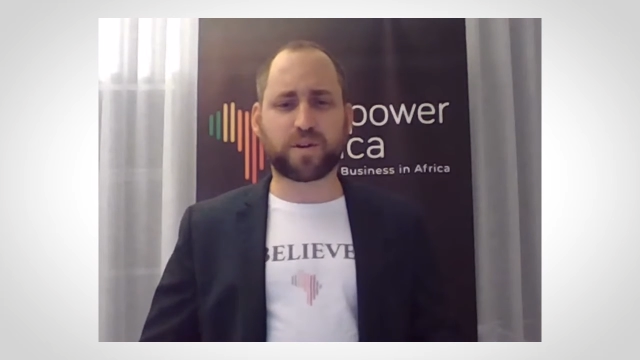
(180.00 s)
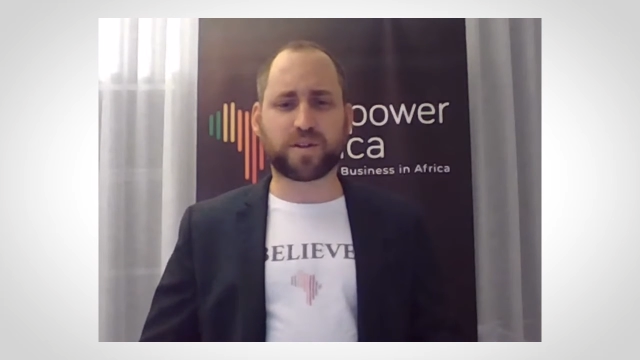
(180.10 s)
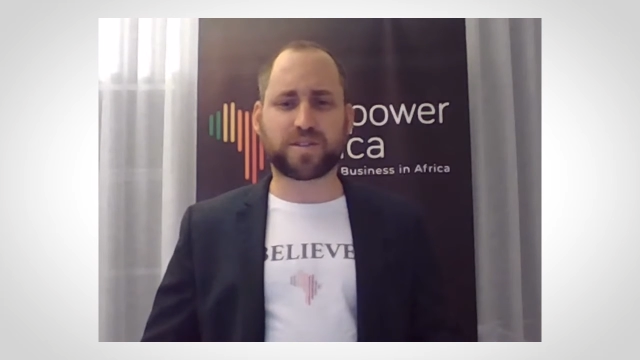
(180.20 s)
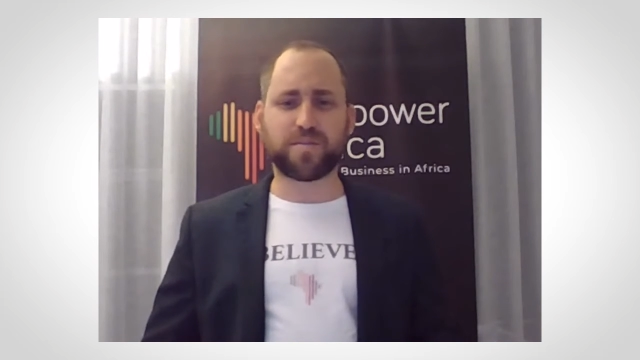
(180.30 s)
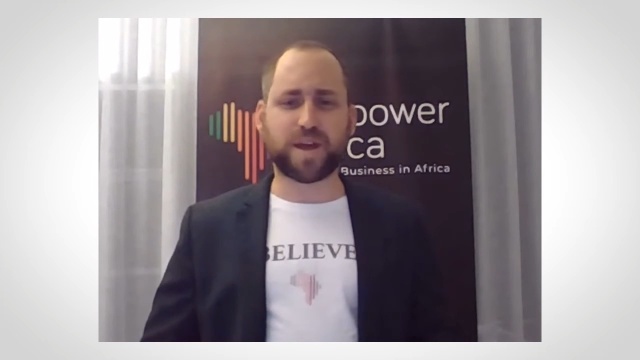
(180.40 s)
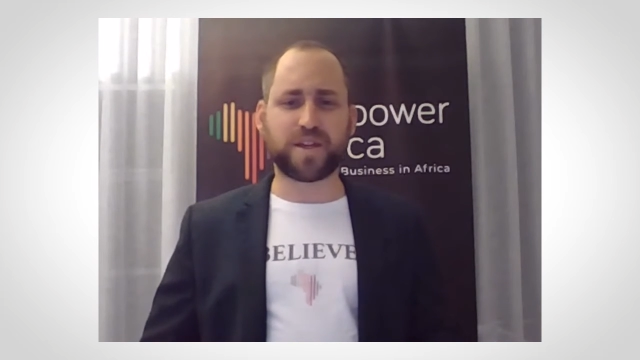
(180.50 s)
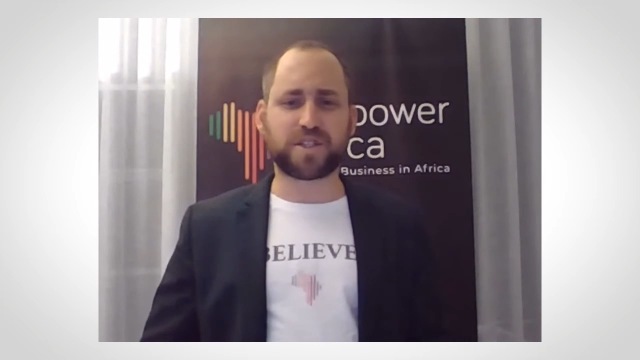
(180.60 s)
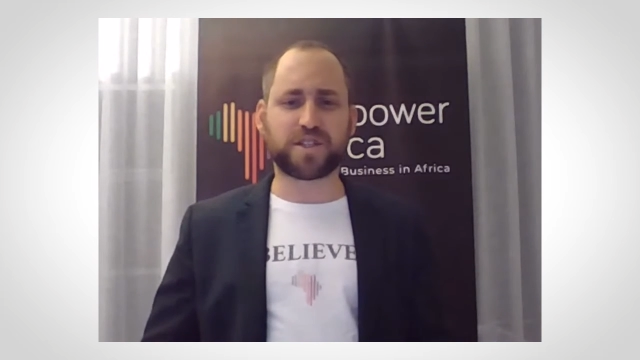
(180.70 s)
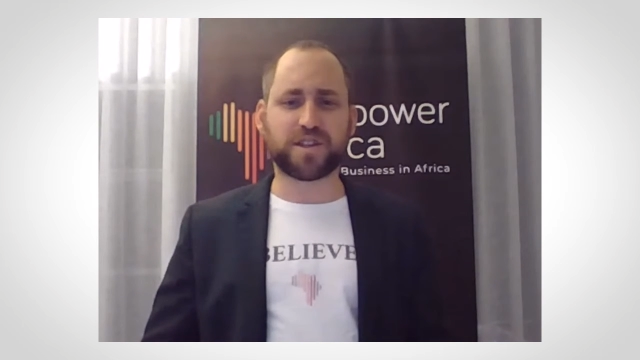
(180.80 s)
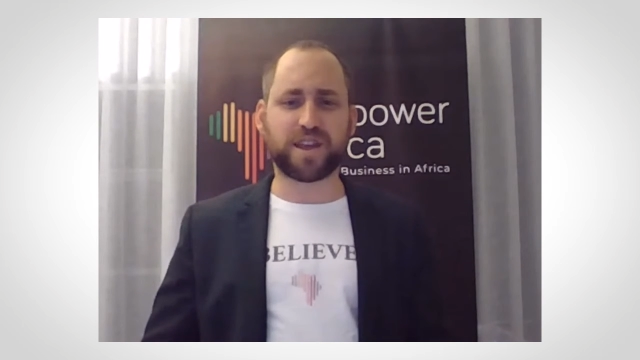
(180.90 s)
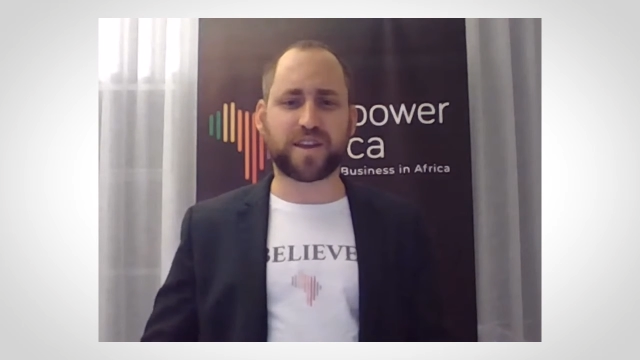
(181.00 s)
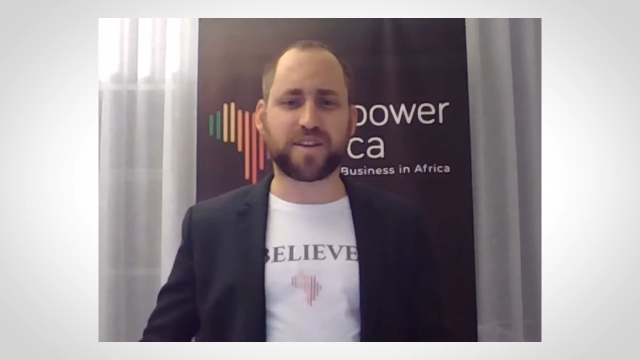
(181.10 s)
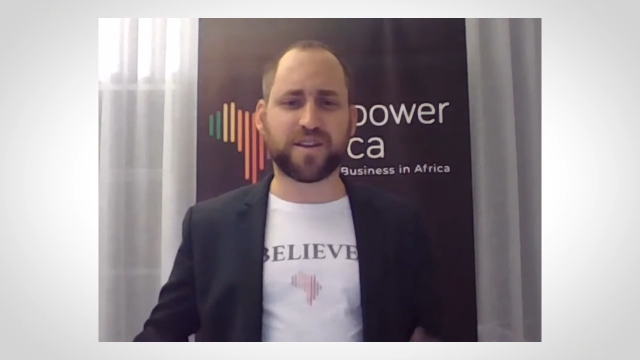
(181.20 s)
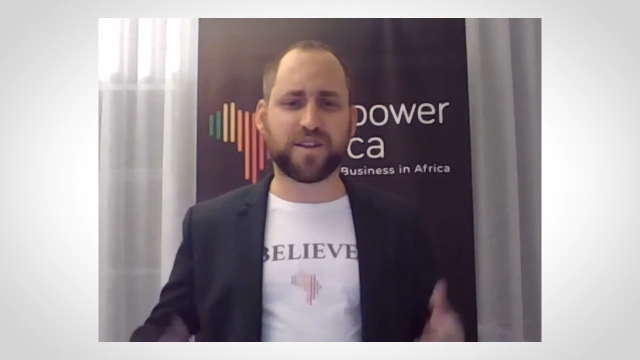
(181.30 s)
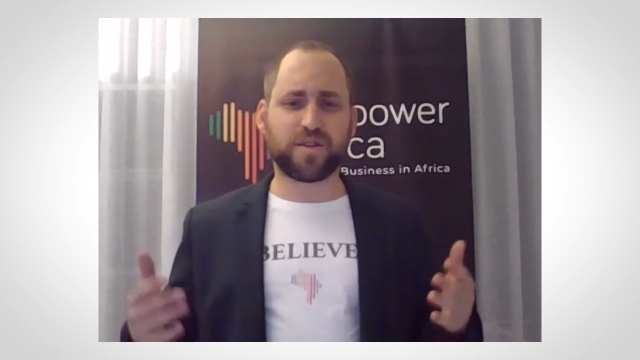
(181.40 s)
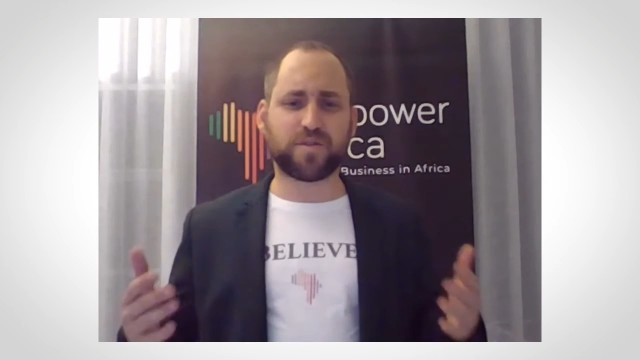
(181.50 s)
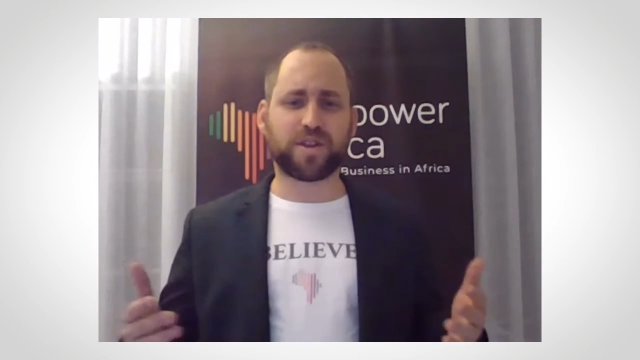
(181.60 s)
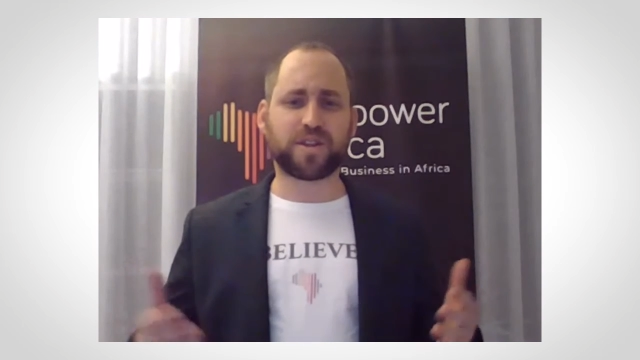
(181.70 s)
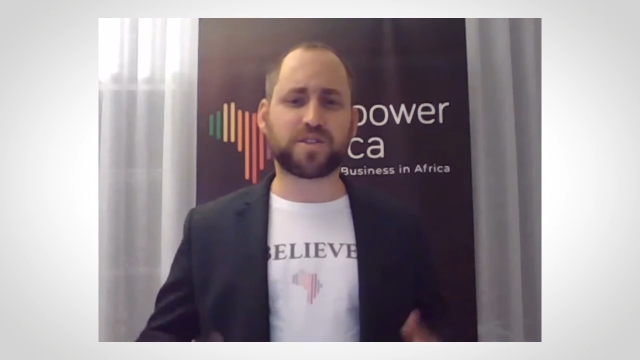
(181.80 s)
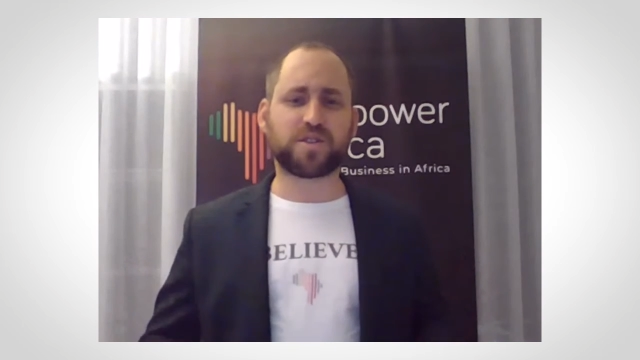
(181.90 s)
to mention that
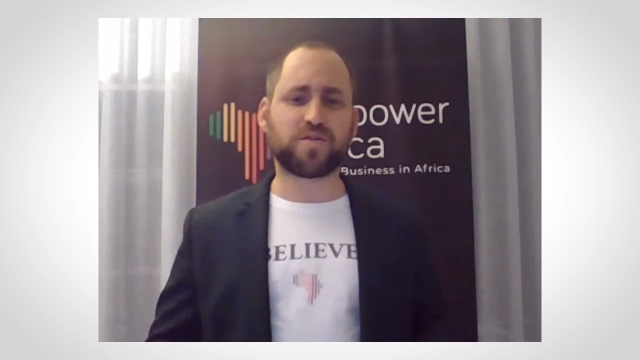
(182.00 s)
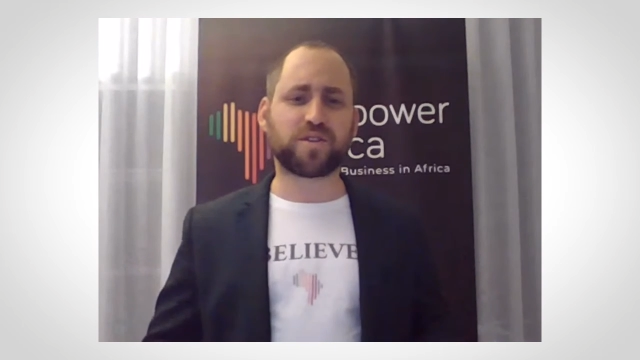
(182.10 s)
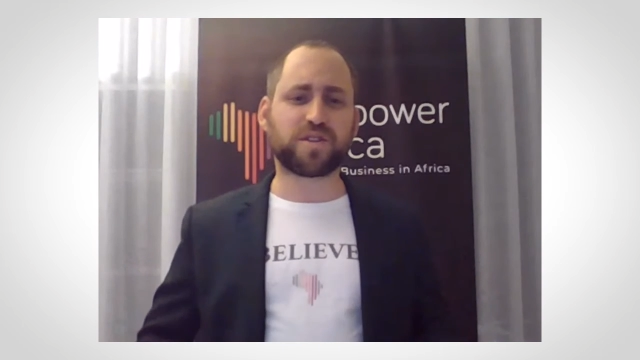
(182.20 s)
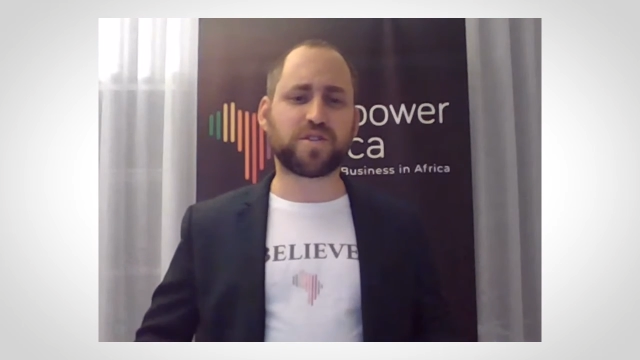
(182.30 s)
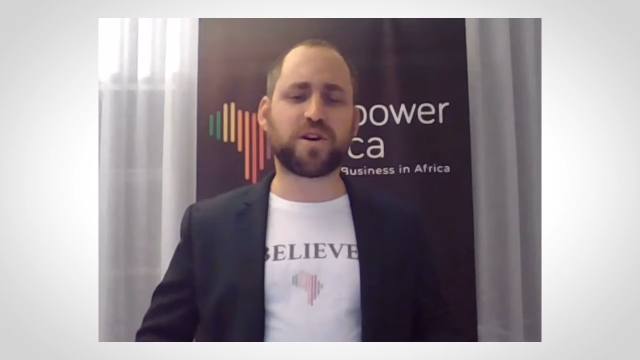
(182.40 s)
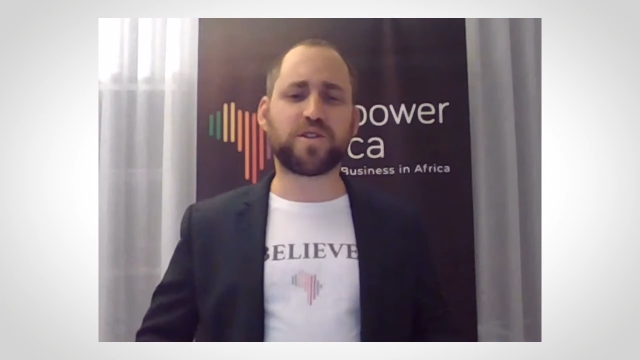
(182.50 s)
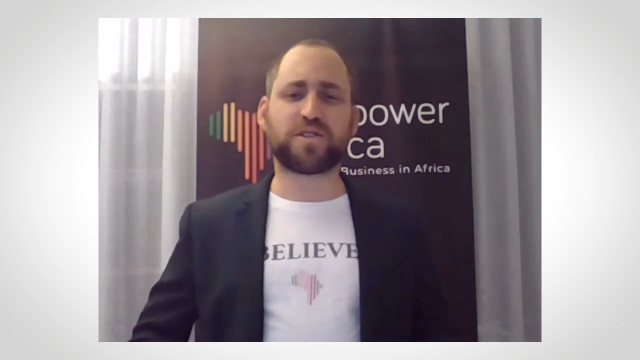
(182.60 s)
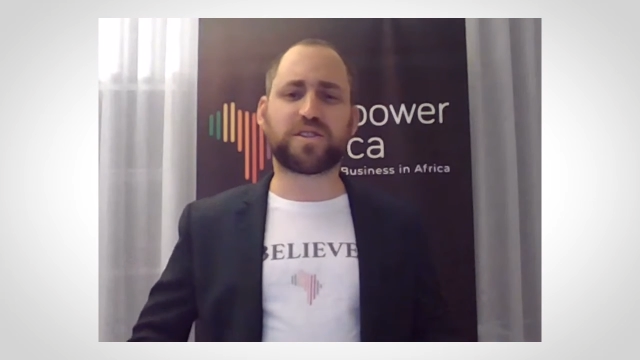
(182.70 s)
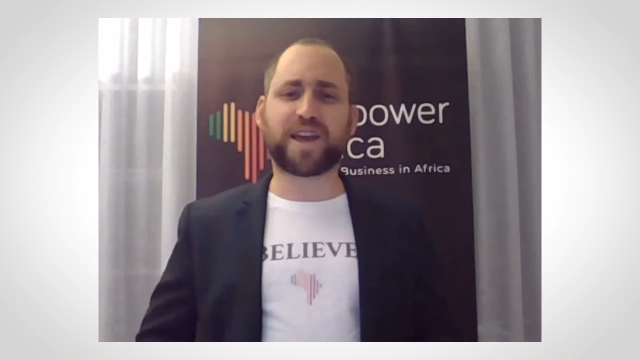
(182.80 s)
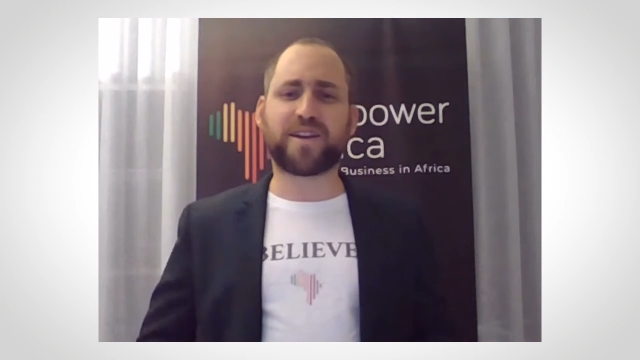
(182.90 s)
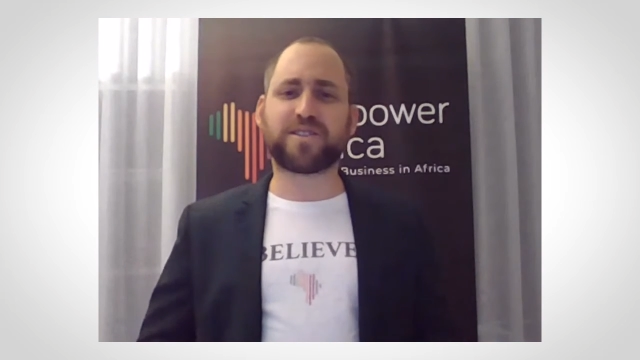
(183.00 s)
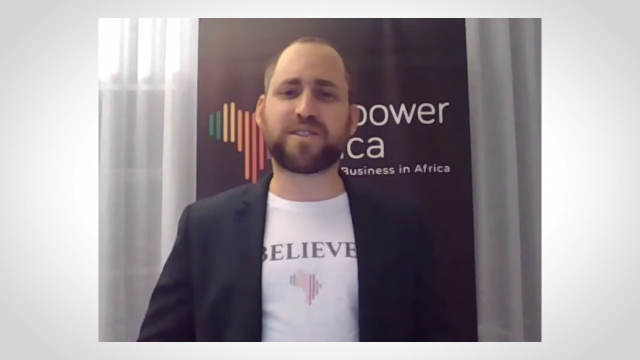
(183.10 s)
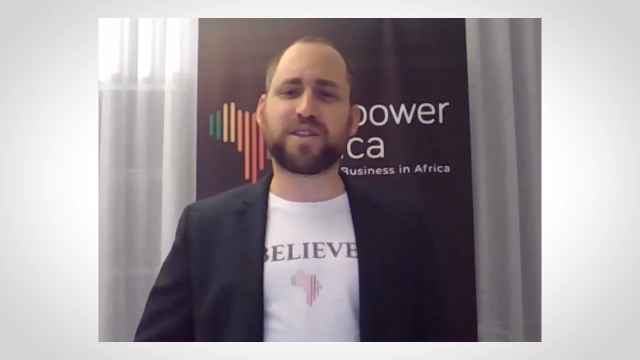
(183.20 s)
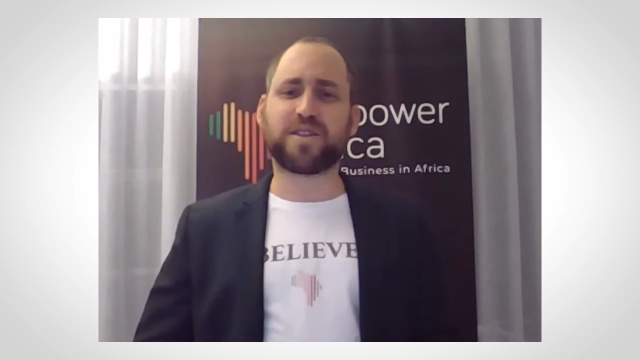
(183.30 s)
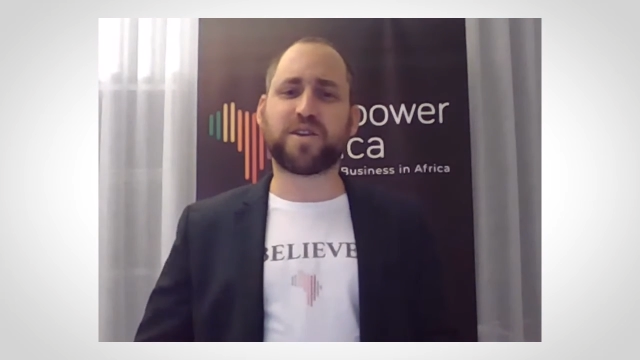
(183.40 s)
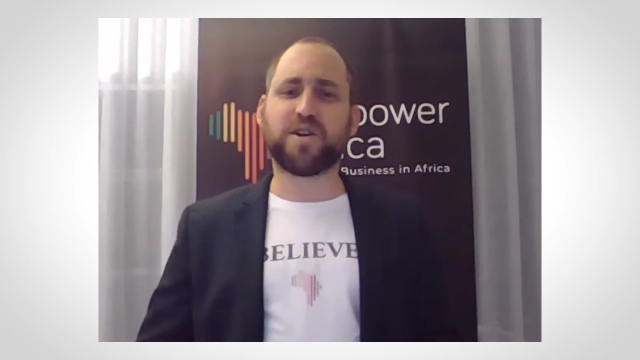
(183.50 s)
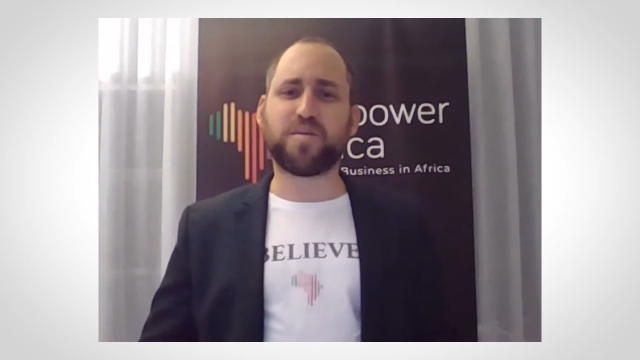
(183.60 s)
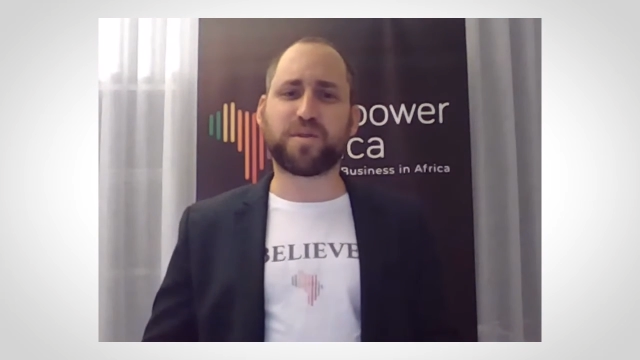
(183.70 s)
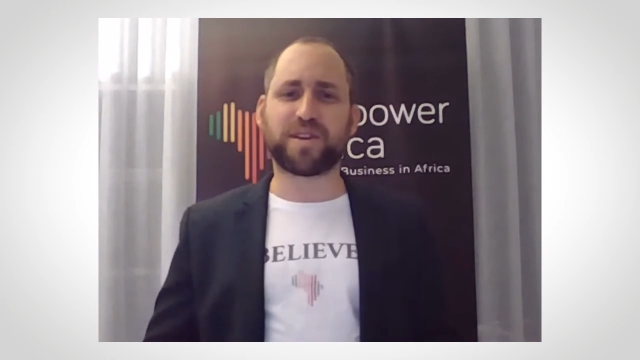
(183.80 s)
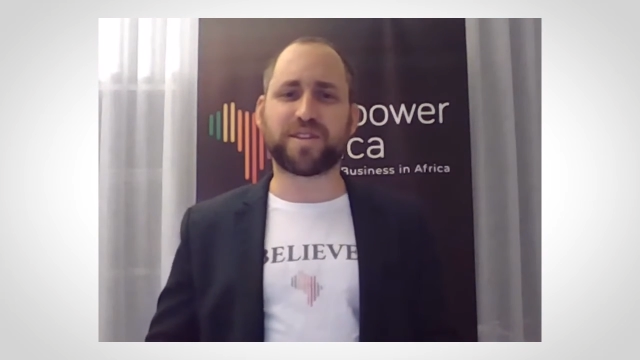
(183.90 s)
really there's over 200,000
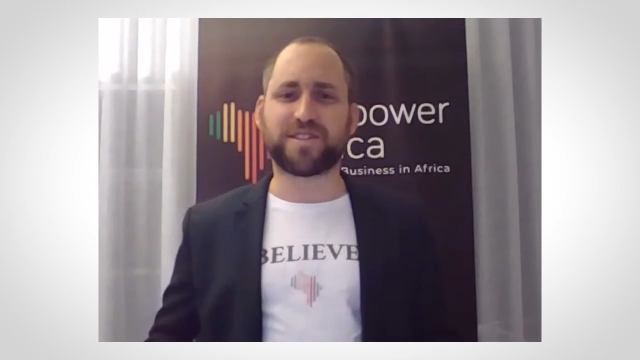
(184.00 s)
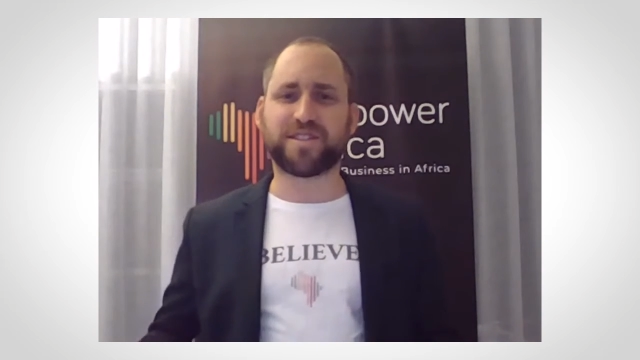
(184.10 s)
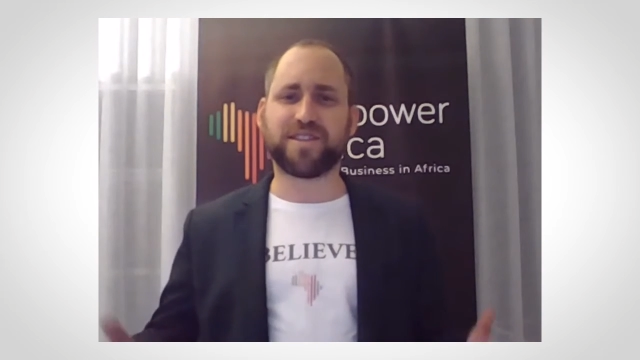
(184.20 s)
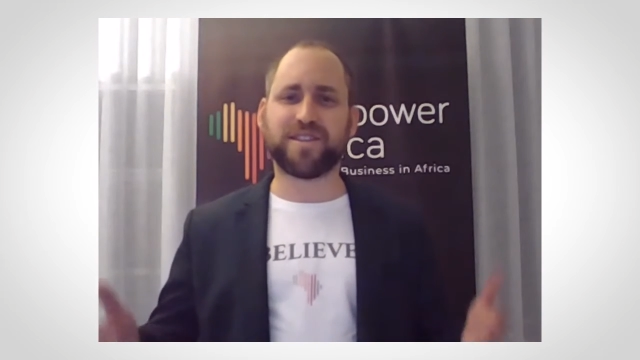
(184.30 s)
Ethiopians,